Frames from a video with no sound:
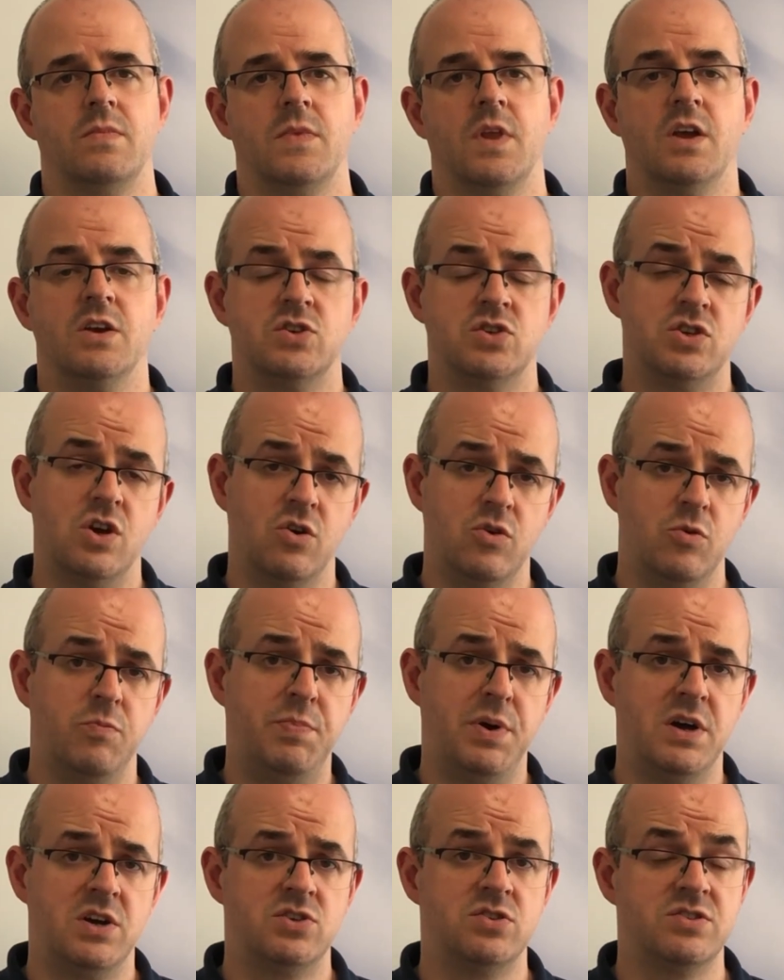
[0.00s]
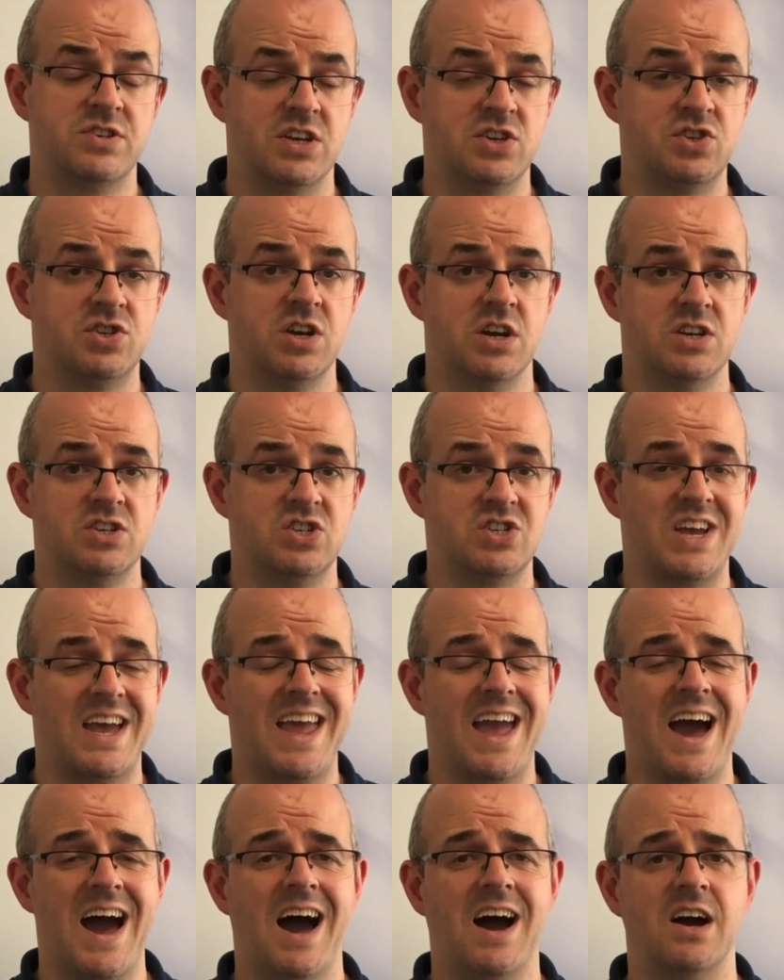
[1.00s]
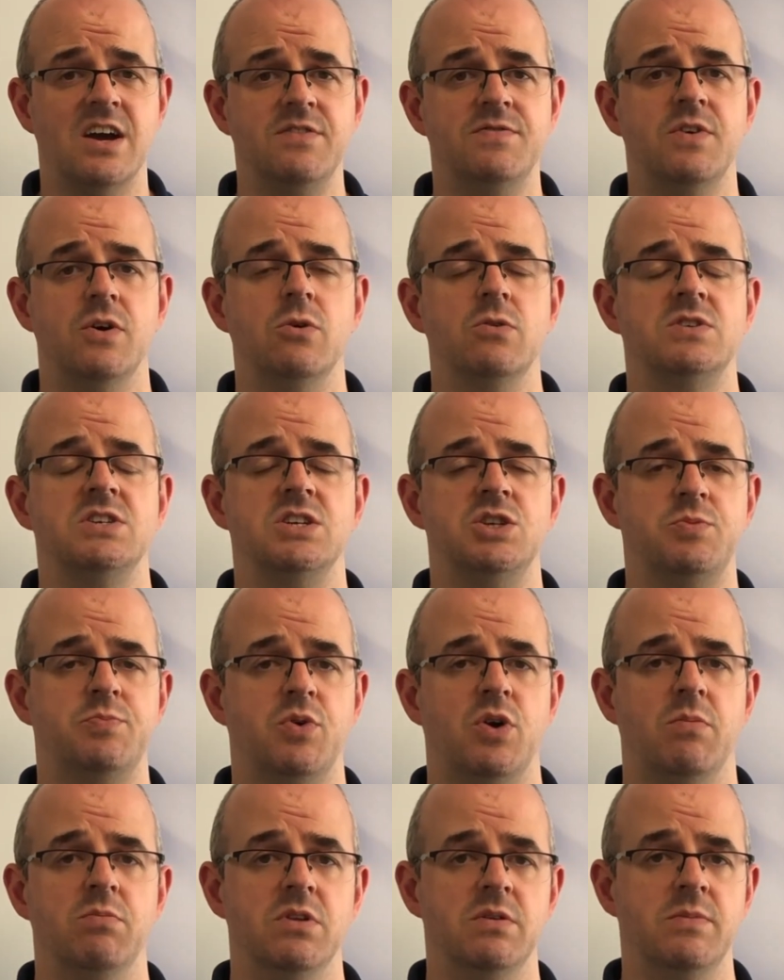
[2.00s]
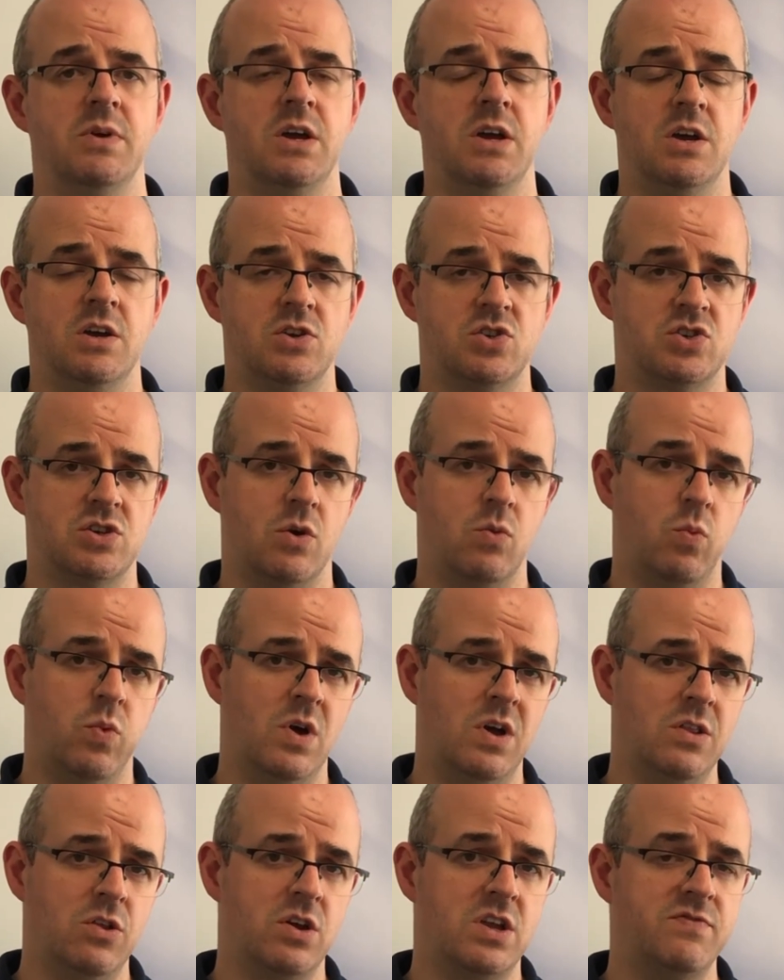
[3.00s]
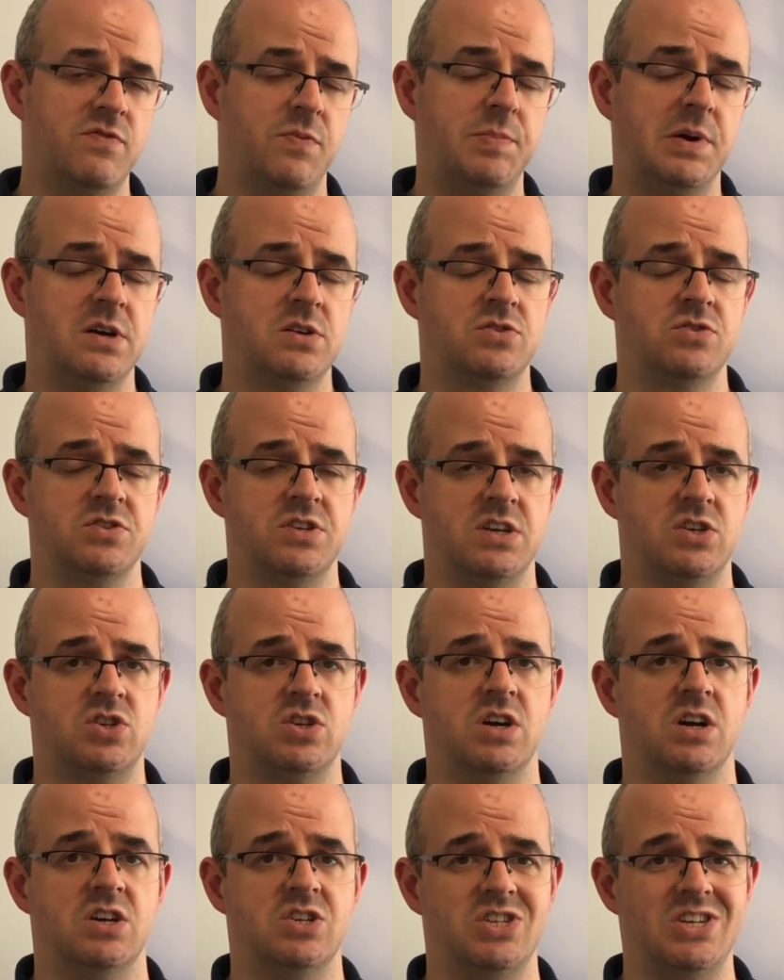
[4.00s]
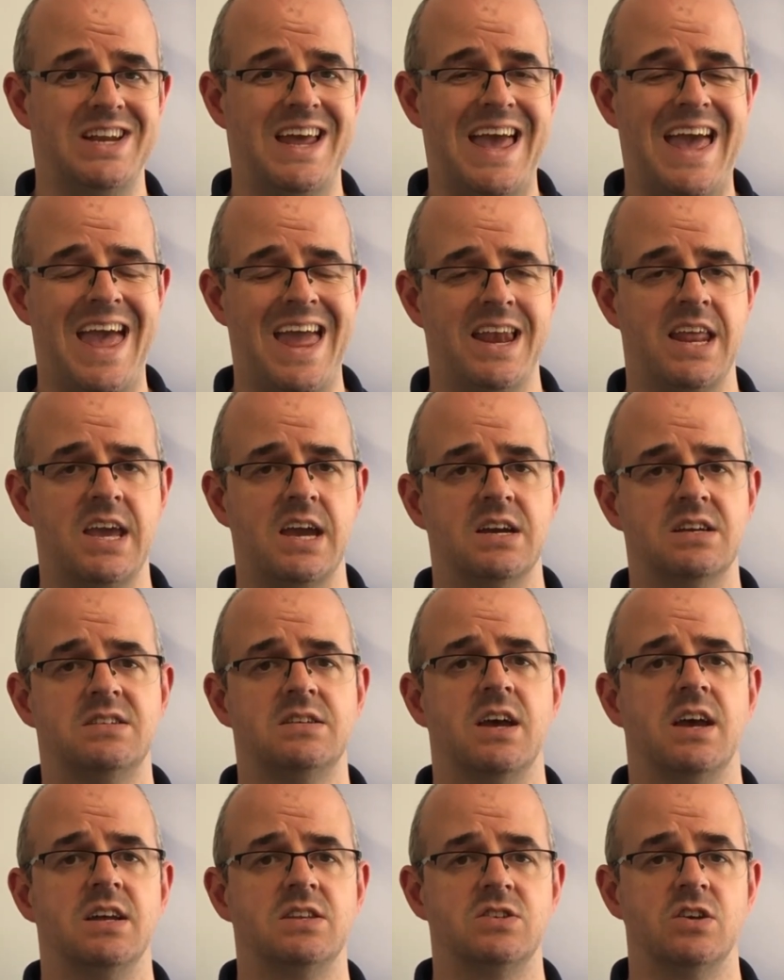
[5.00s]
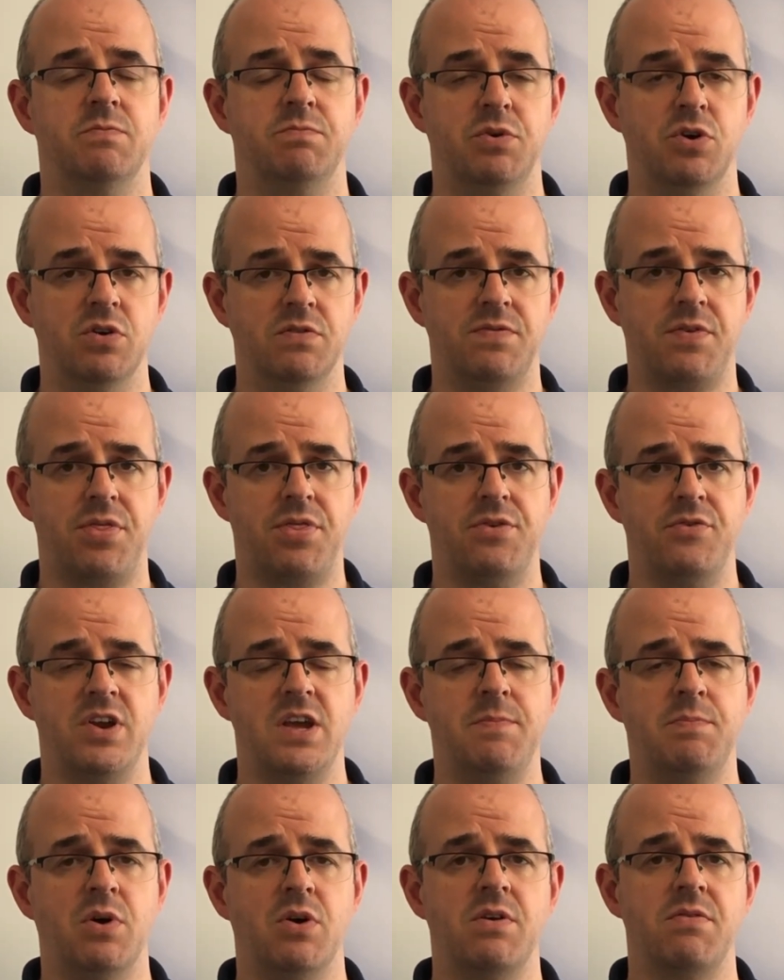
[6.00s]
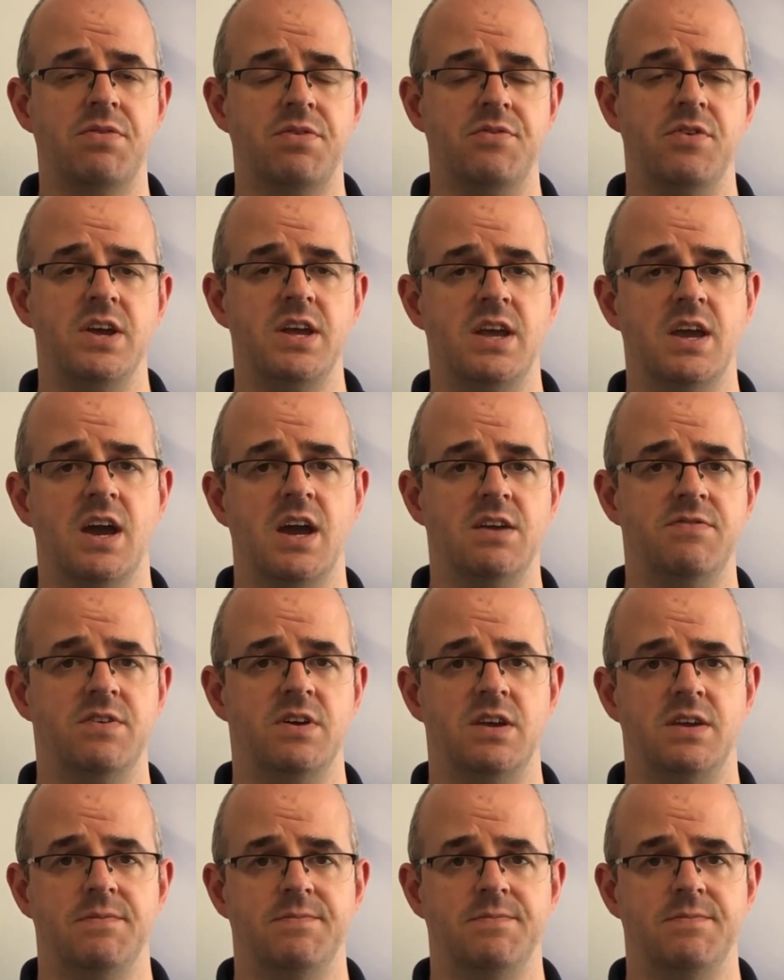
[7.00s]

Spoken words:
So partial discharge is a high voltage problem. So we're looking for partial discharge in any asset above 3.3 kV.